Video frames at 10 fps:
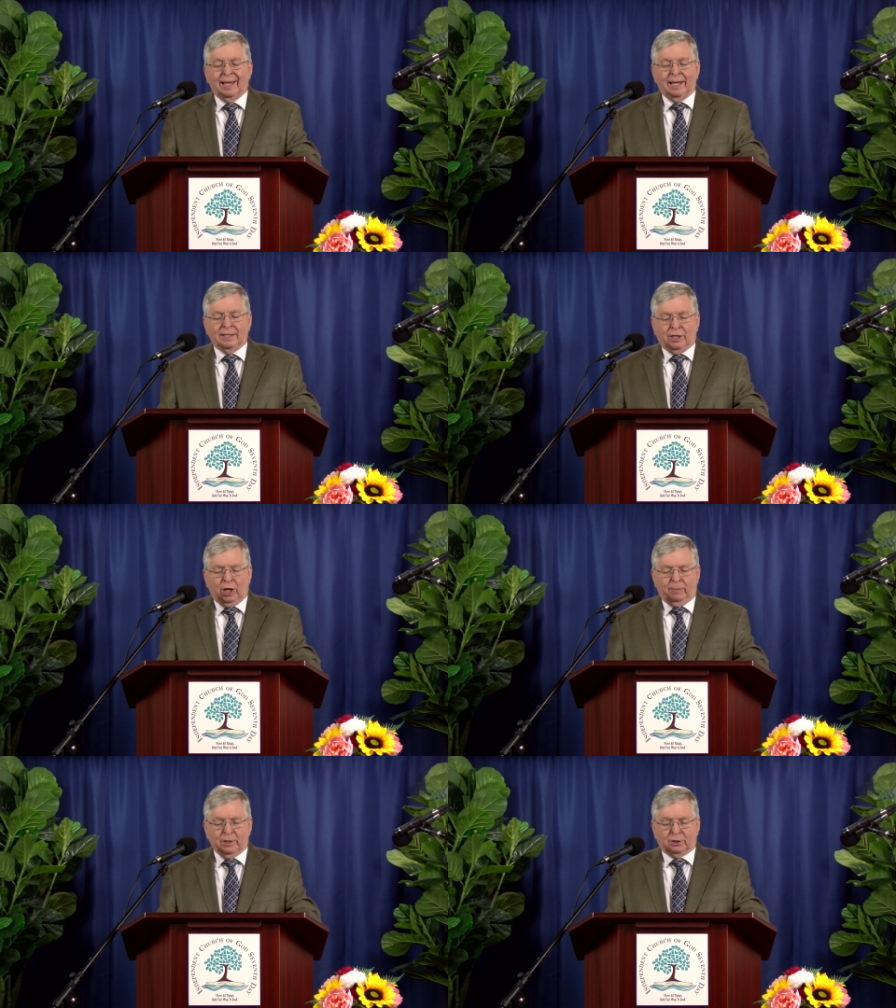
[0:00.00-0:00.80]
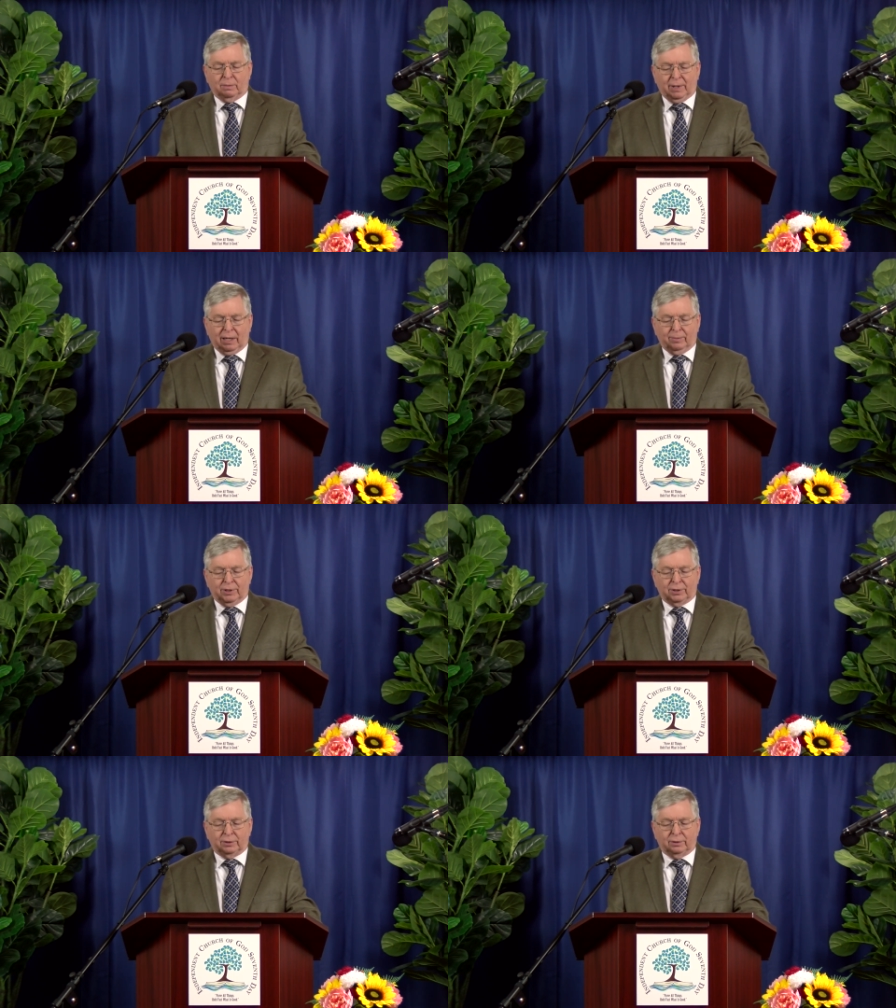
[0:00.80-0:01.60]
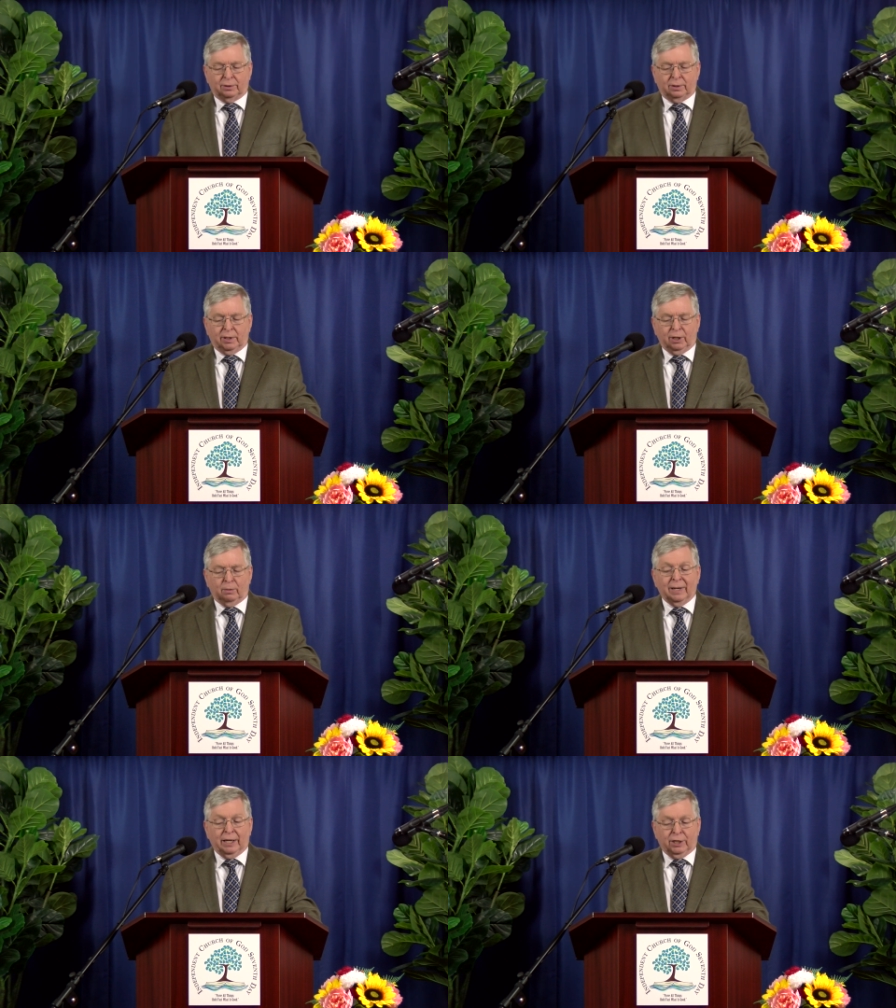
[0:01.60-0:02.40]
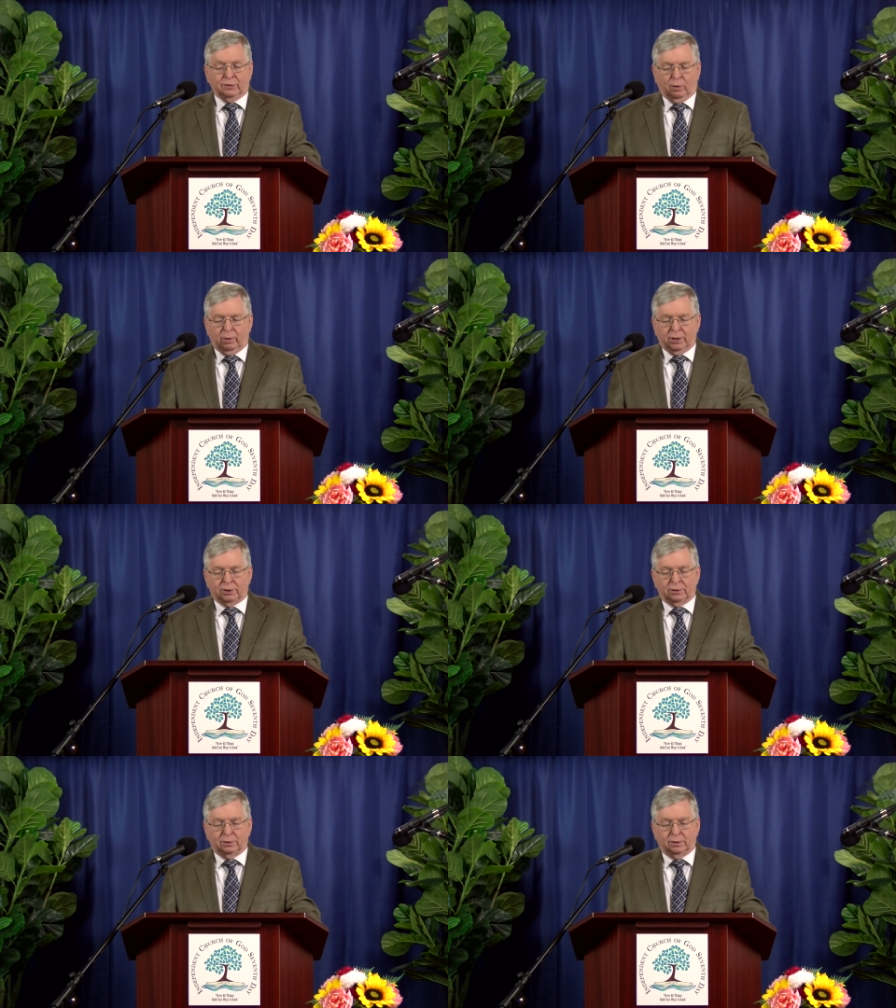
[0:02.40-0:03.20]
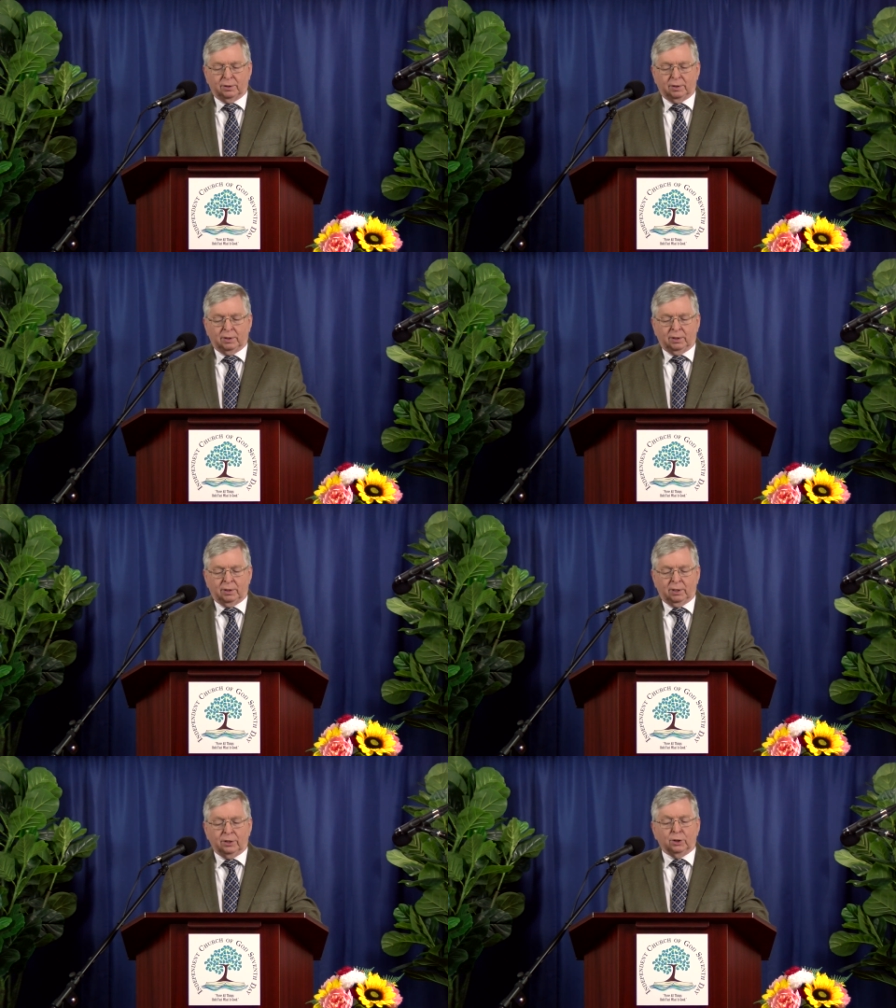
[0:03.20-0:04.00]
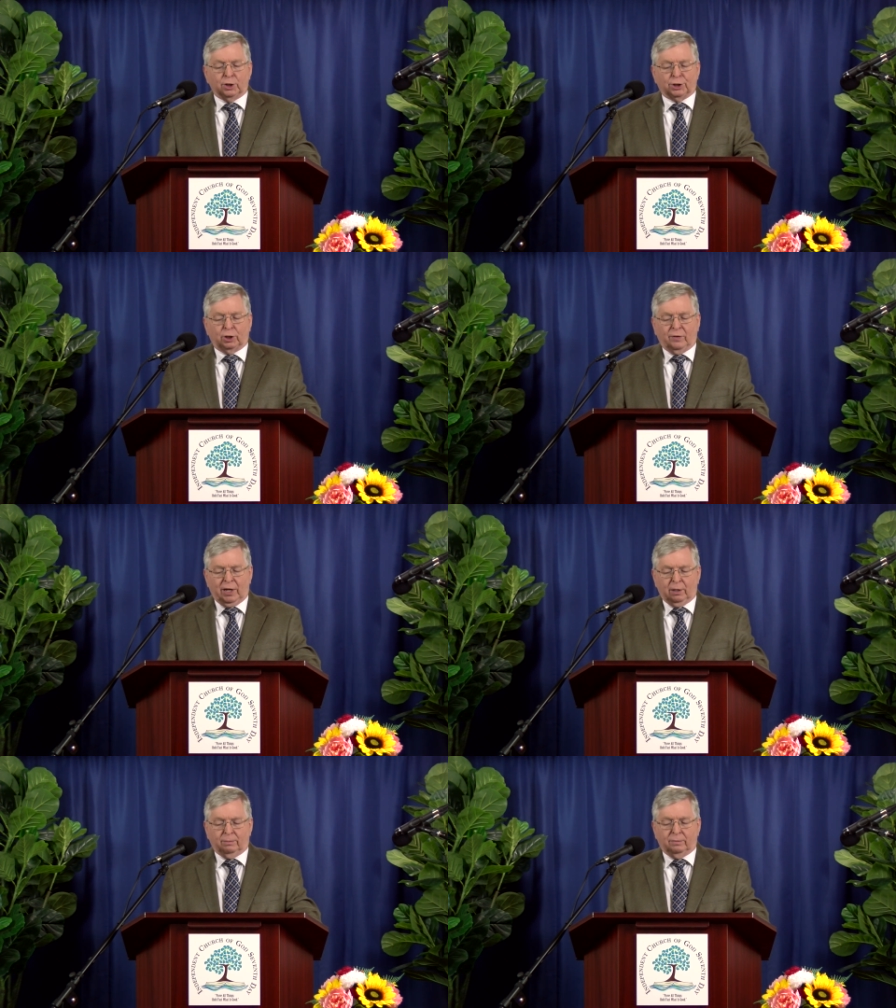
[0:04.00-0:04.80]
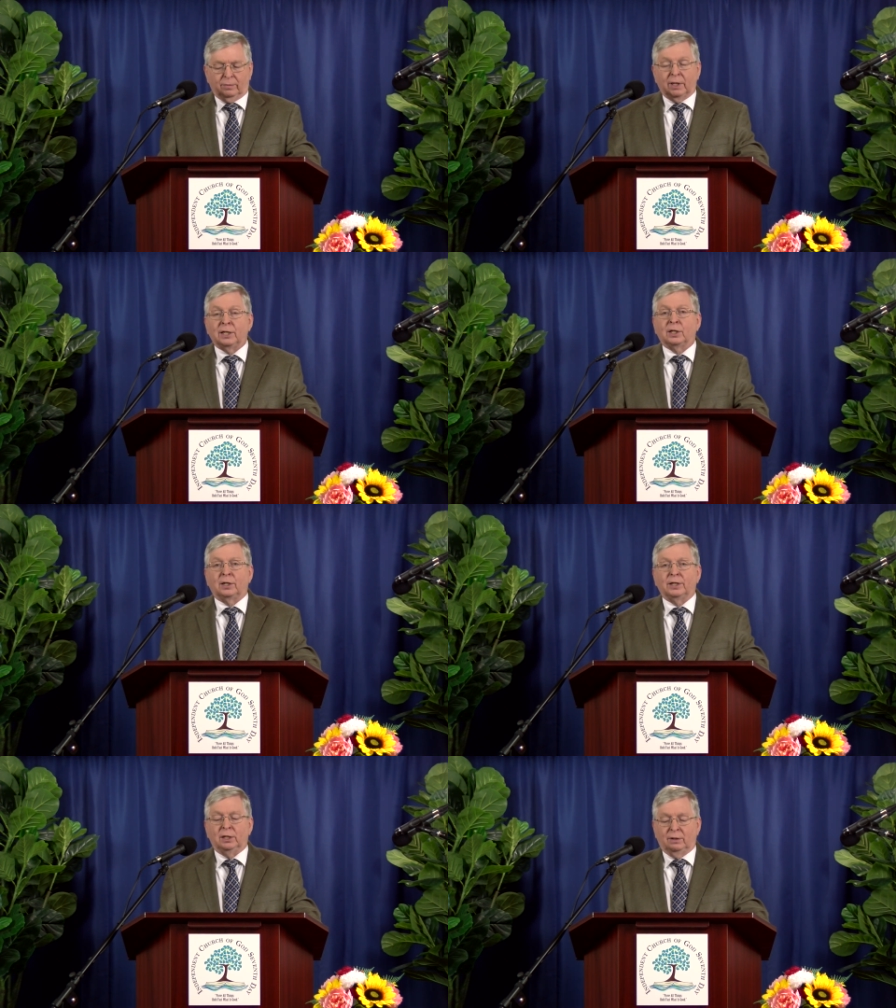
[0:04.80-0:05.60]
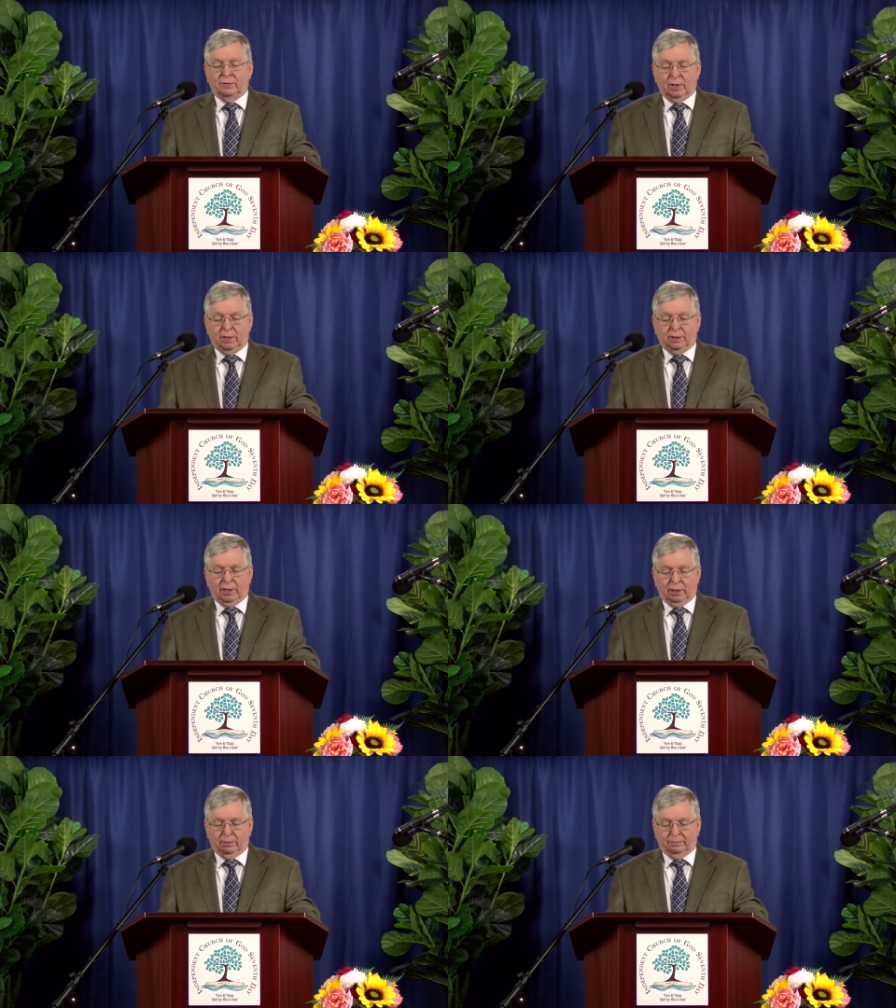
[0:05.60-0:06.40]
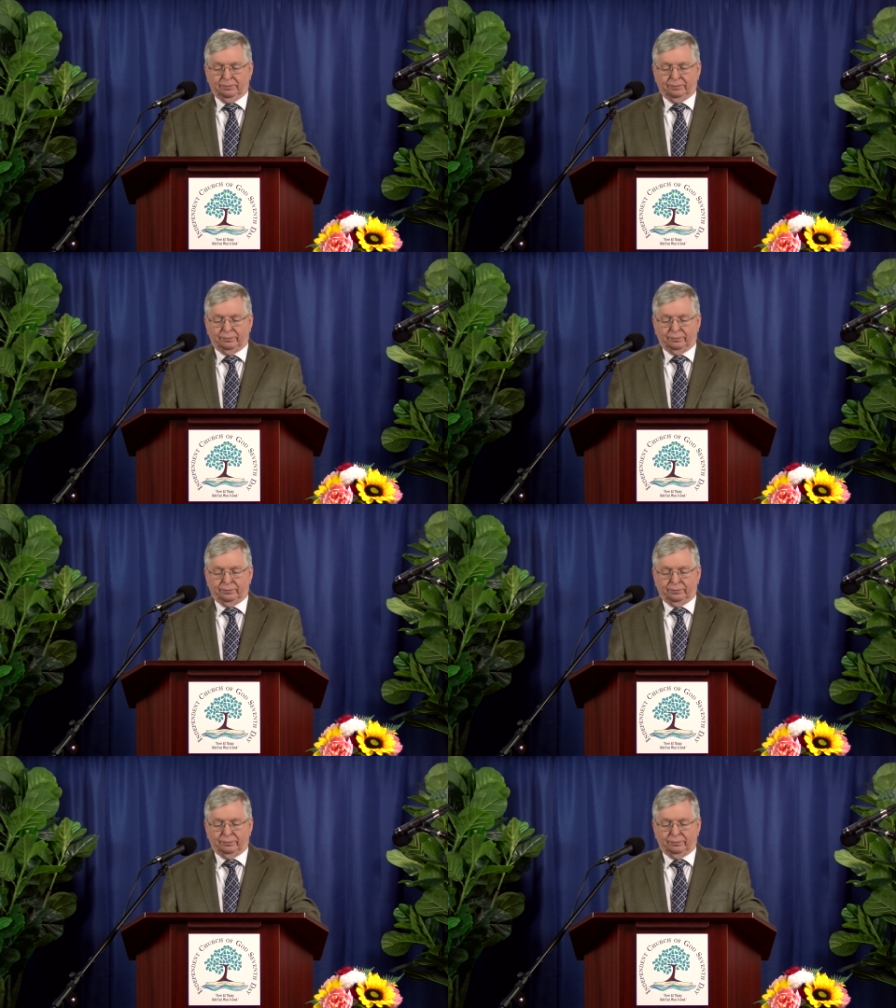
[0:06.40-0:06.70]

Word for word: and keep his commandments and obey his voice and you shall serve him and cleave unto him.